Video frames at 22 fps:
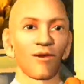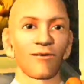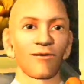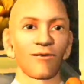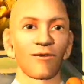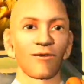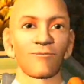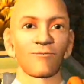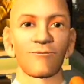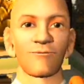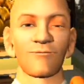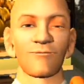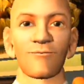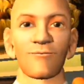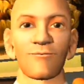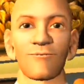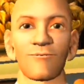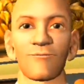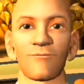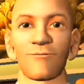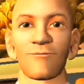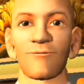is not
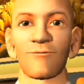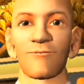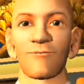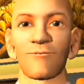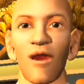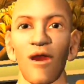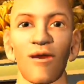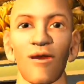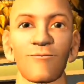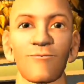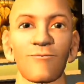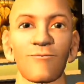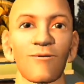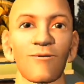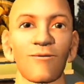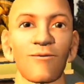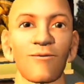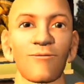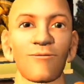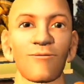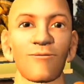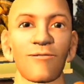a bad
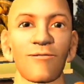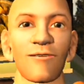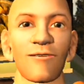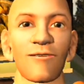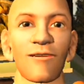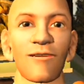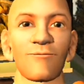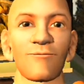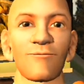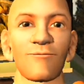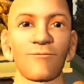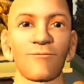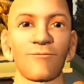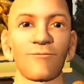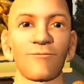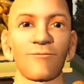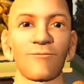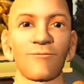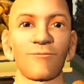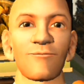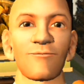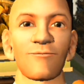thing. It sounds
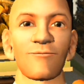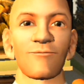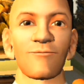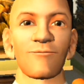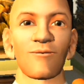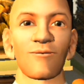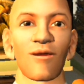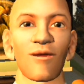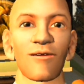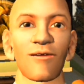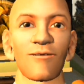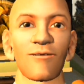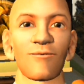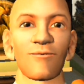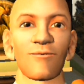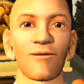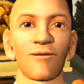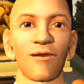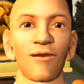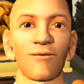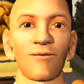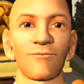
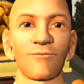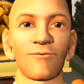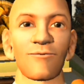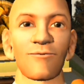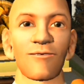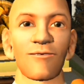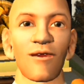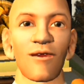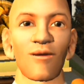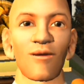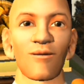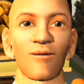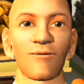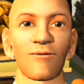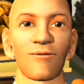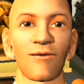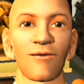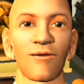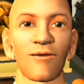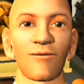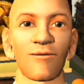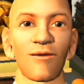a bit
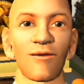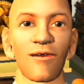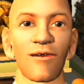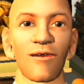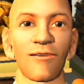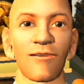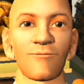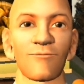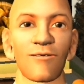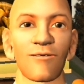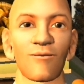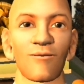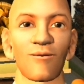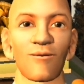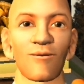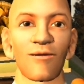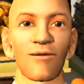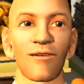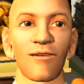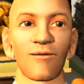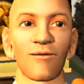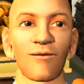disarming at first, but when you
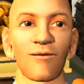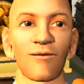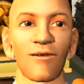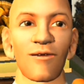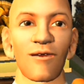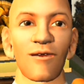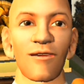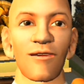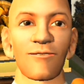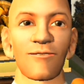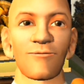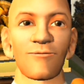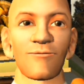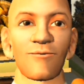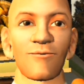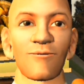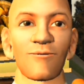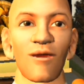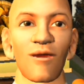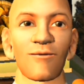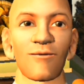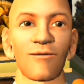consider it, it's actually
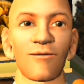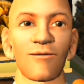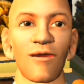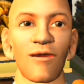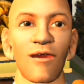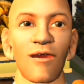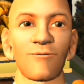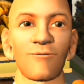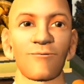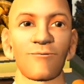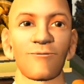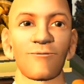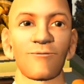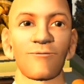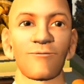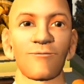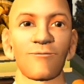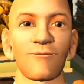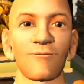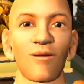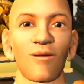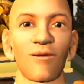just simply
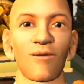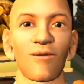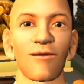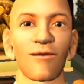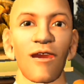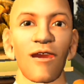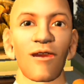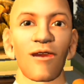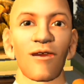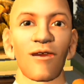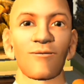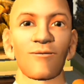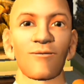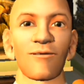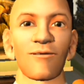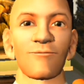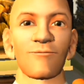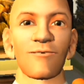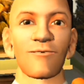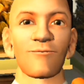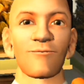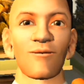the nature of
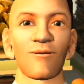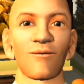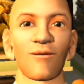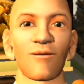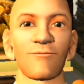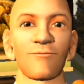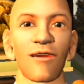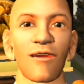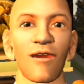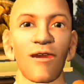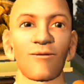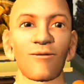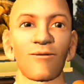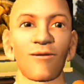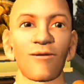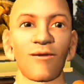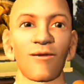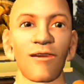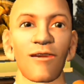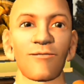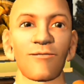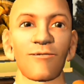things. It's the way a
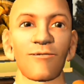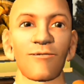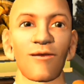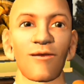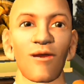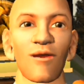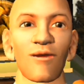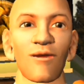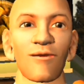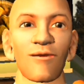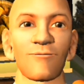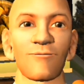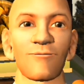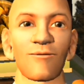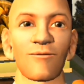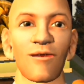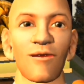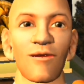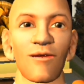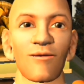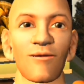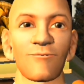stream works. A
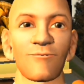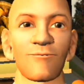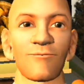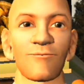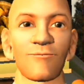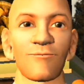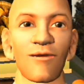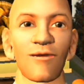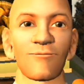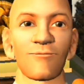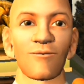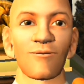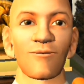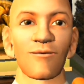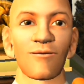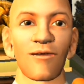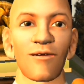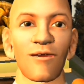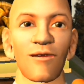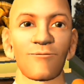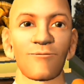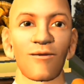stream, you can
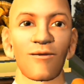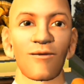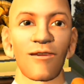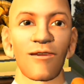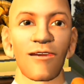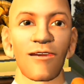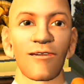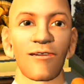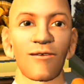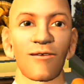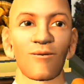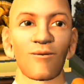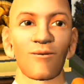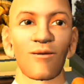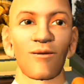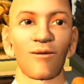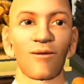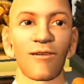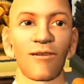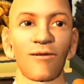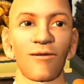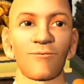never step into the
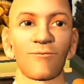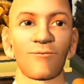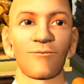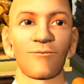same